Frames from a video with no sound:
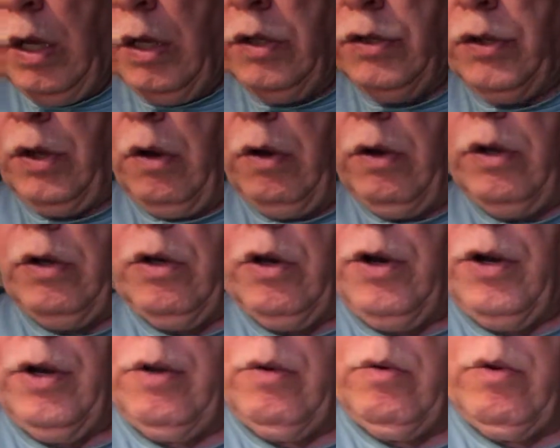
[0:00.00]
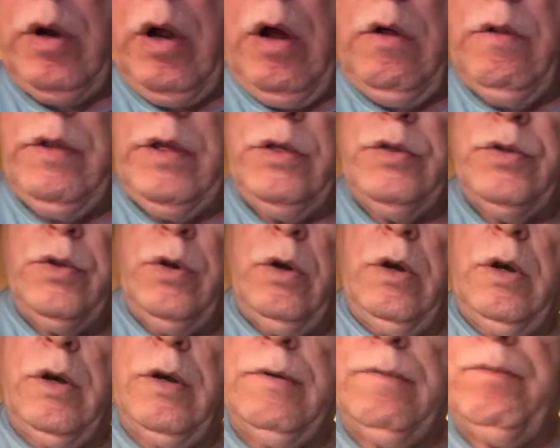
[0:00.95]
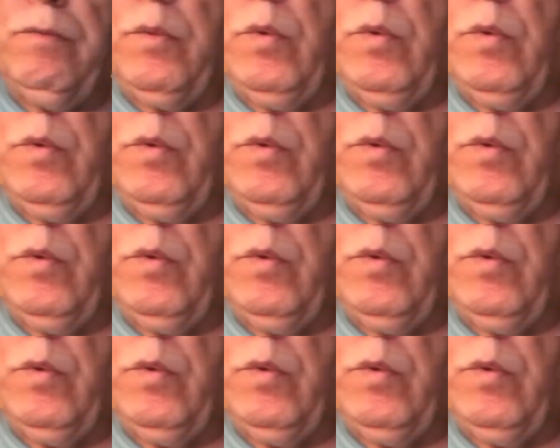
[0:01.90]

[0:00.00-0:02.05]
So in learning where all these are